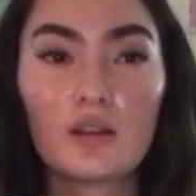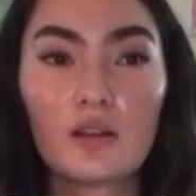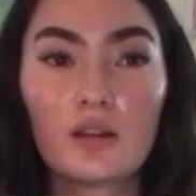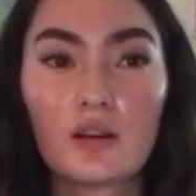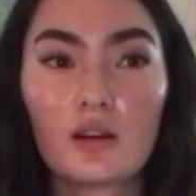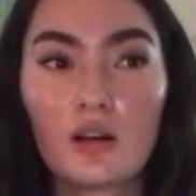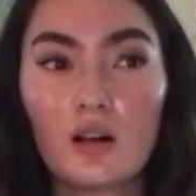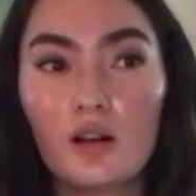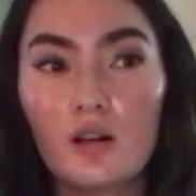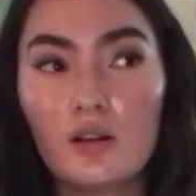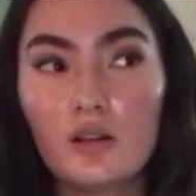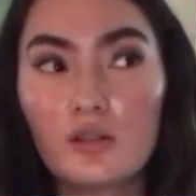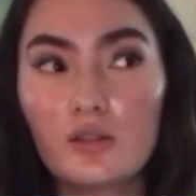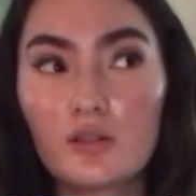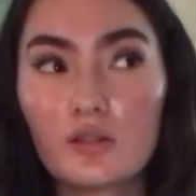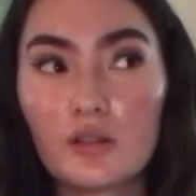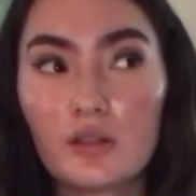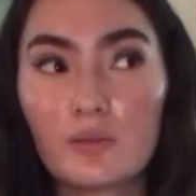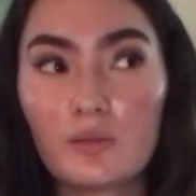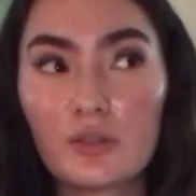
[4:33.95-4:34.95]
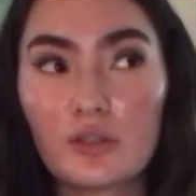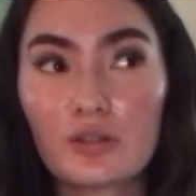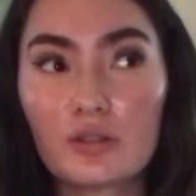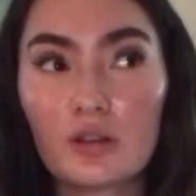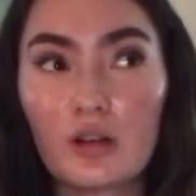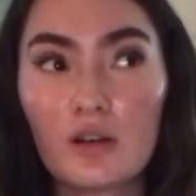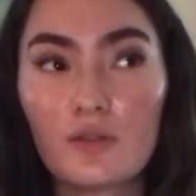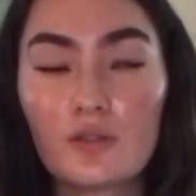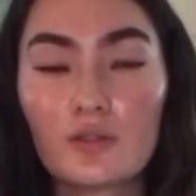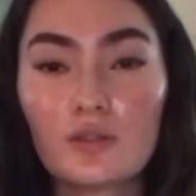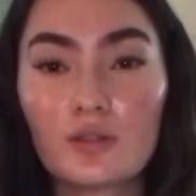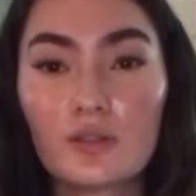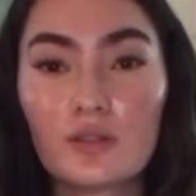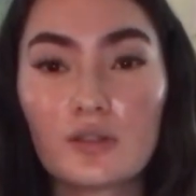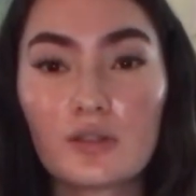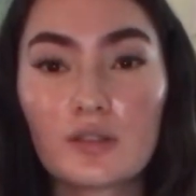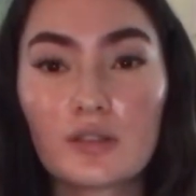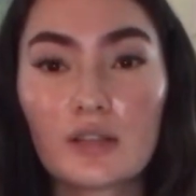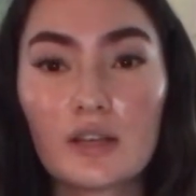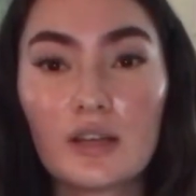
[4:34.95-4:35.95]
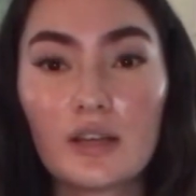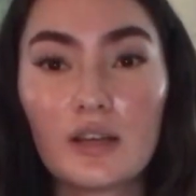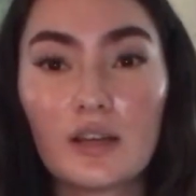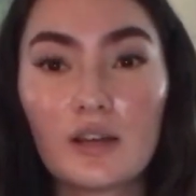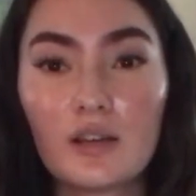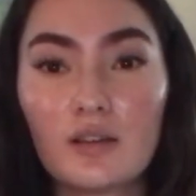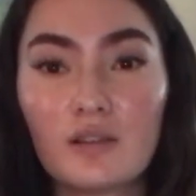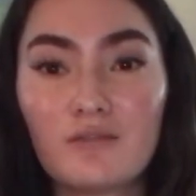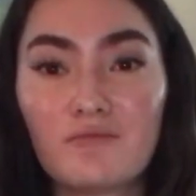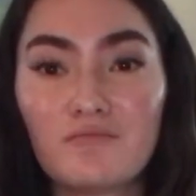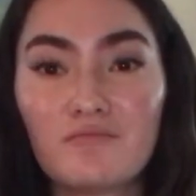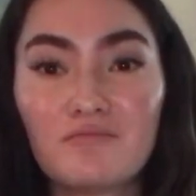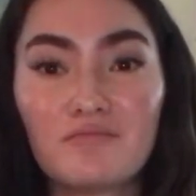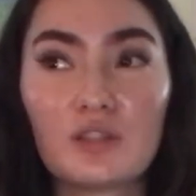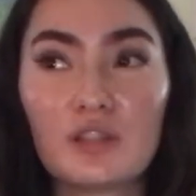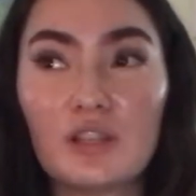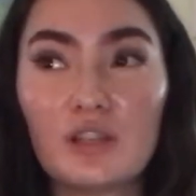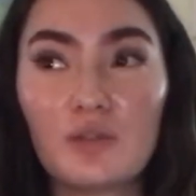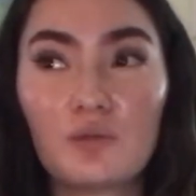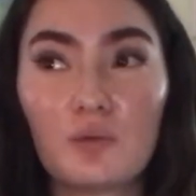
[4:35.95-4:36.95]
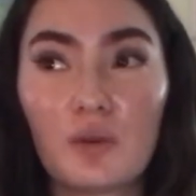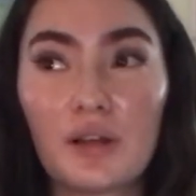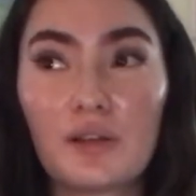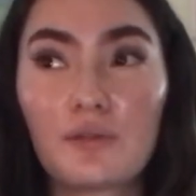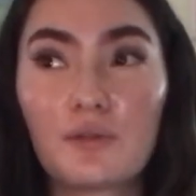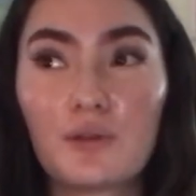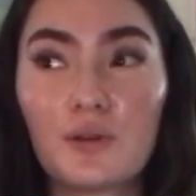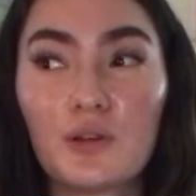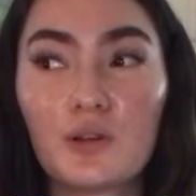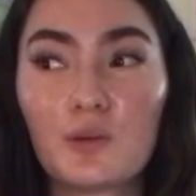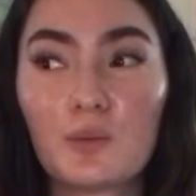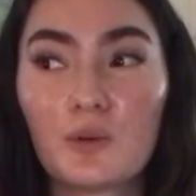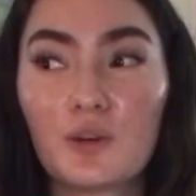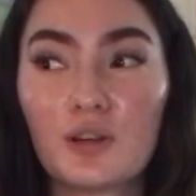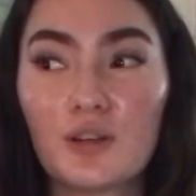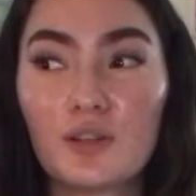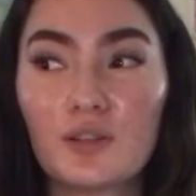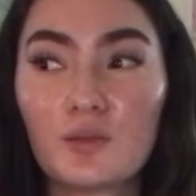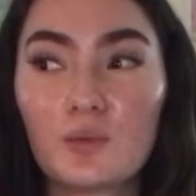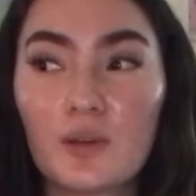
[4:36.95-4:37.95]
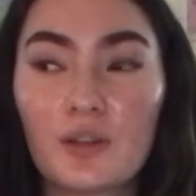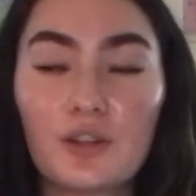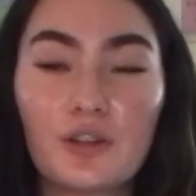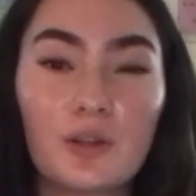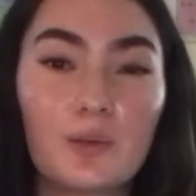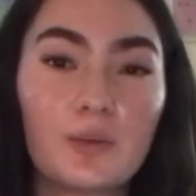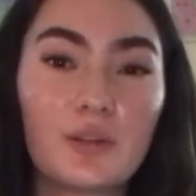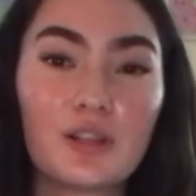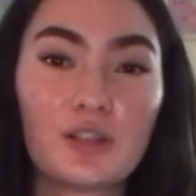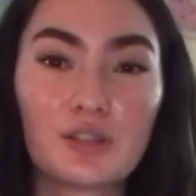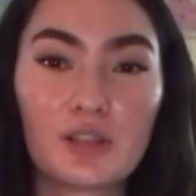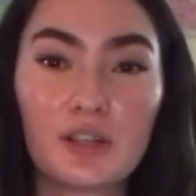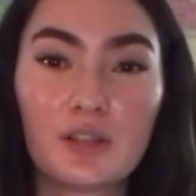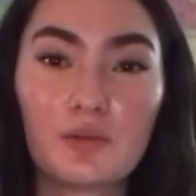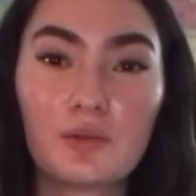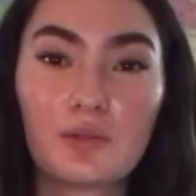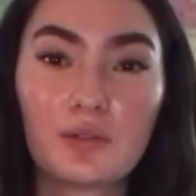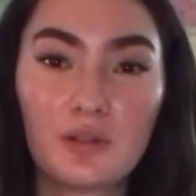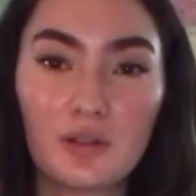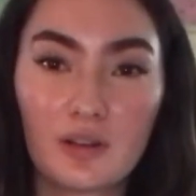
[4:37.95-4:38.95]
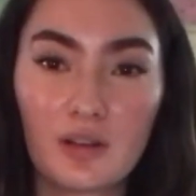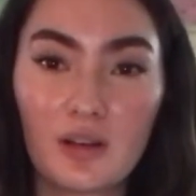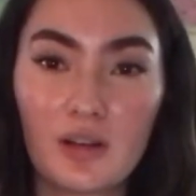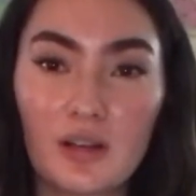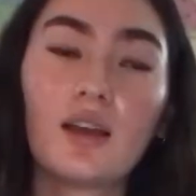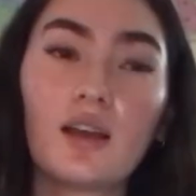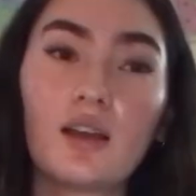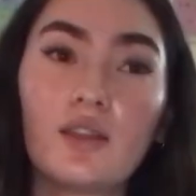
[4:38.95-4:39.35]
The college admission officers can see right through your words, whether you're being genuine or not.